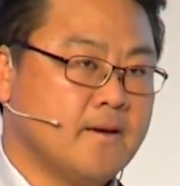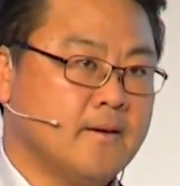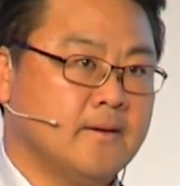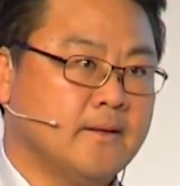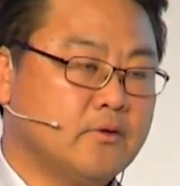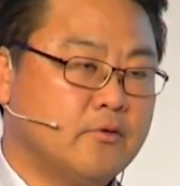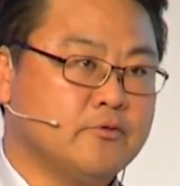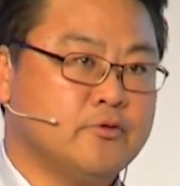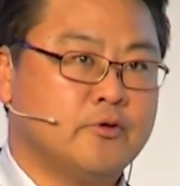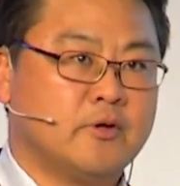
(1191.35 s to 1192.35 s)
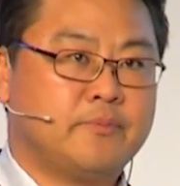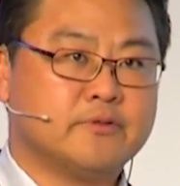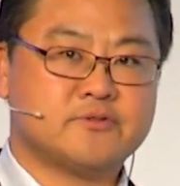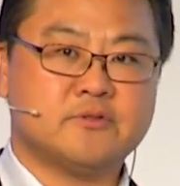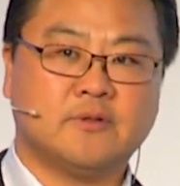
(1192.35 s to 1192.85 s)
not only your
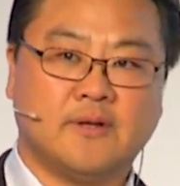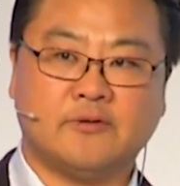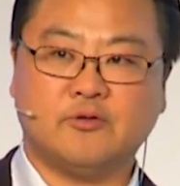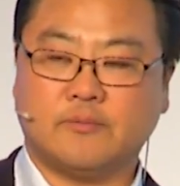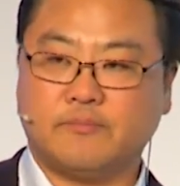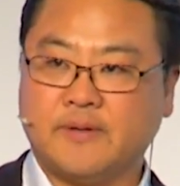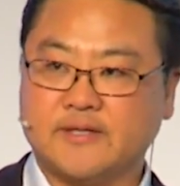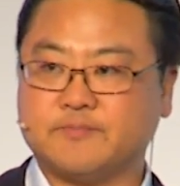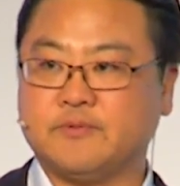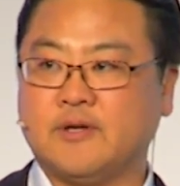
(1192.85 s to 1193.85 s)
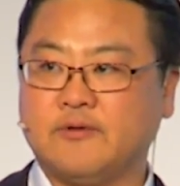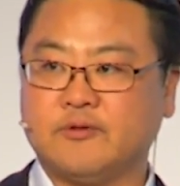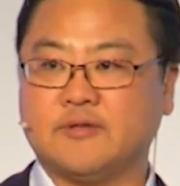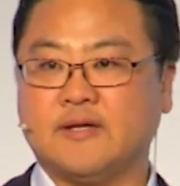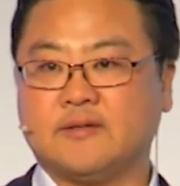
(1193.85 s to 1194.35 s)
personal and your past
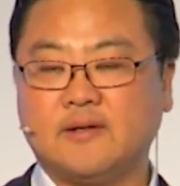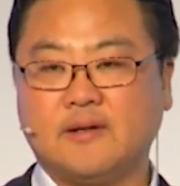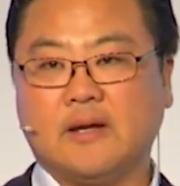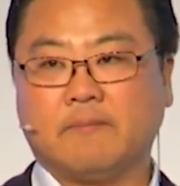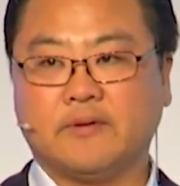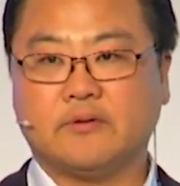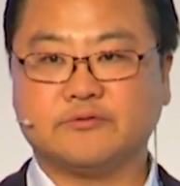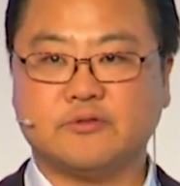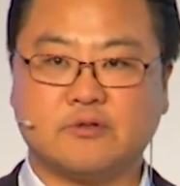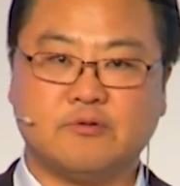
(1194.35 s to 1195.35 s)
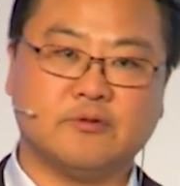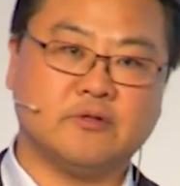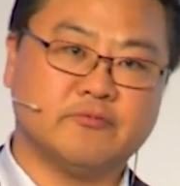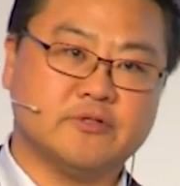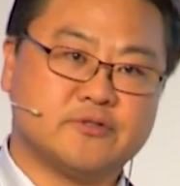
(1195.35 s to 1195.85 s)
behavior data, but also
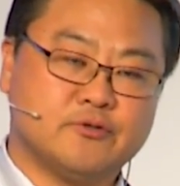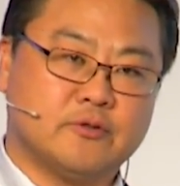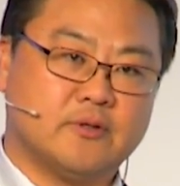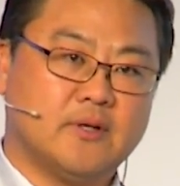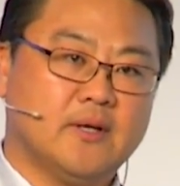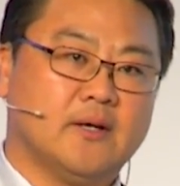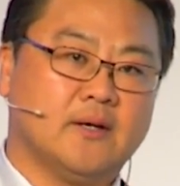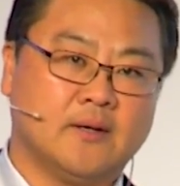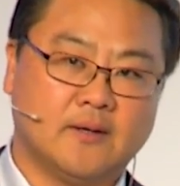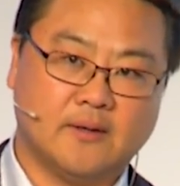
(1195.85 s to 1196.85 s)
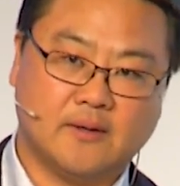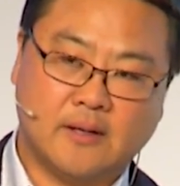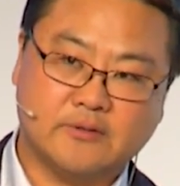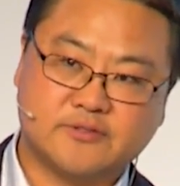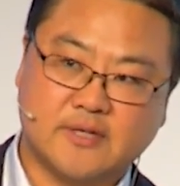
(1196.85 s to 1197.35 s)
including with your
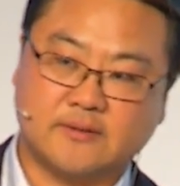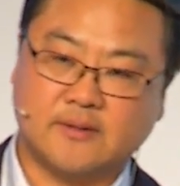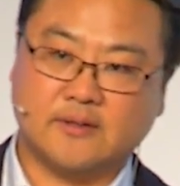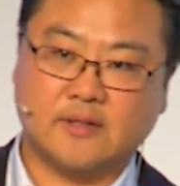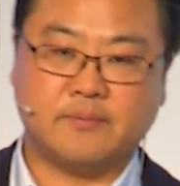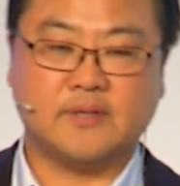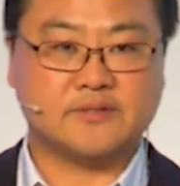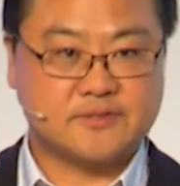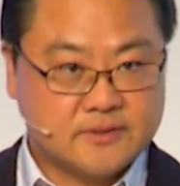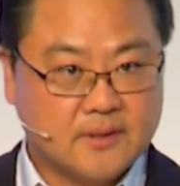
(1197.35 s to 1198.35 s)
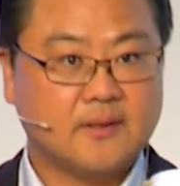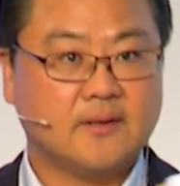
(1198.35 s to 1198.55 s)
outside data plus